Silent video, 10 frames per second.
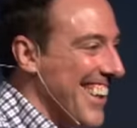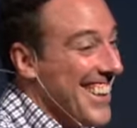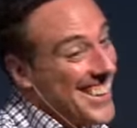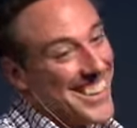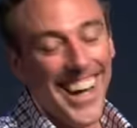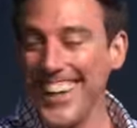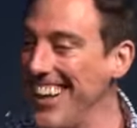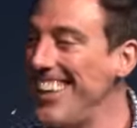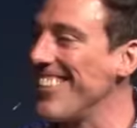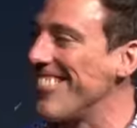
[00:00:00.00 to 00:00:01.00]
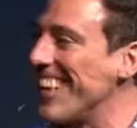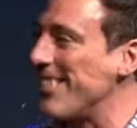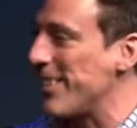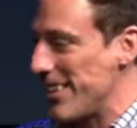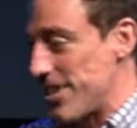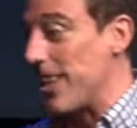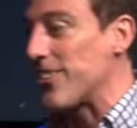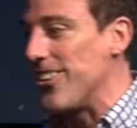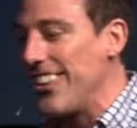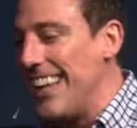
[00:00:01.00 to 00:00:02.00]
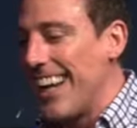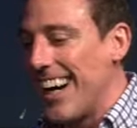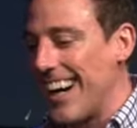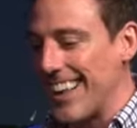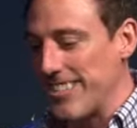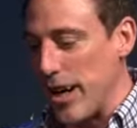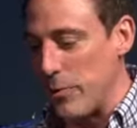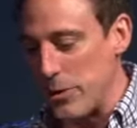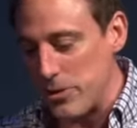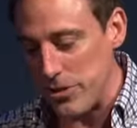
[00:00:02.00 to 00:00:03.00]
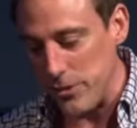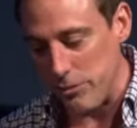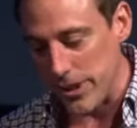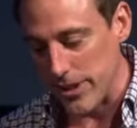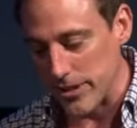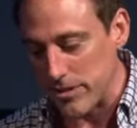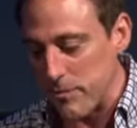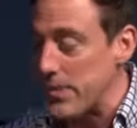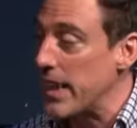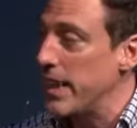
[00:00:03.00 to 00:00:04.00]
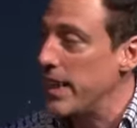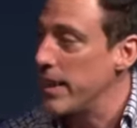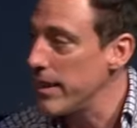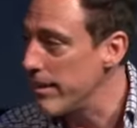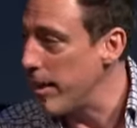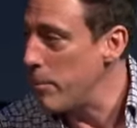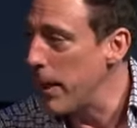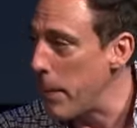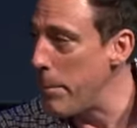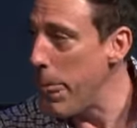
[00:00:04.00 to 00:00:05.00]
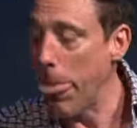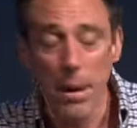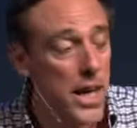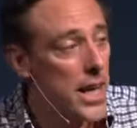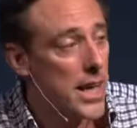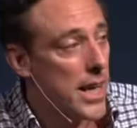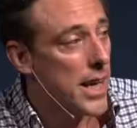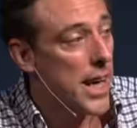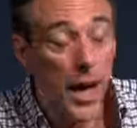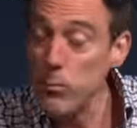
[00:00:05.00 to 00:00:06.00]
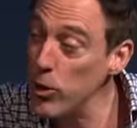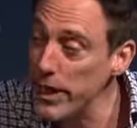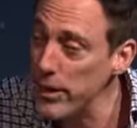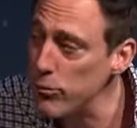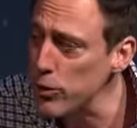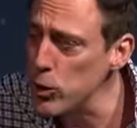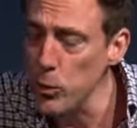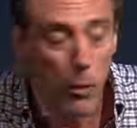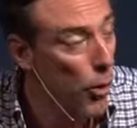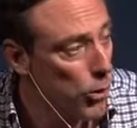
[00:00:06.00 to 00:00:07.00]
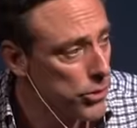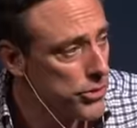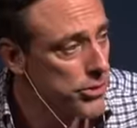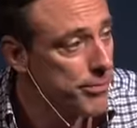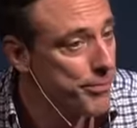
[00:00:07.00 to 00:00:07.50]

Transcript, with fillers: an elephant, but a general. Uh, W C Fields. Deathbed. "I'm looking for loopholes."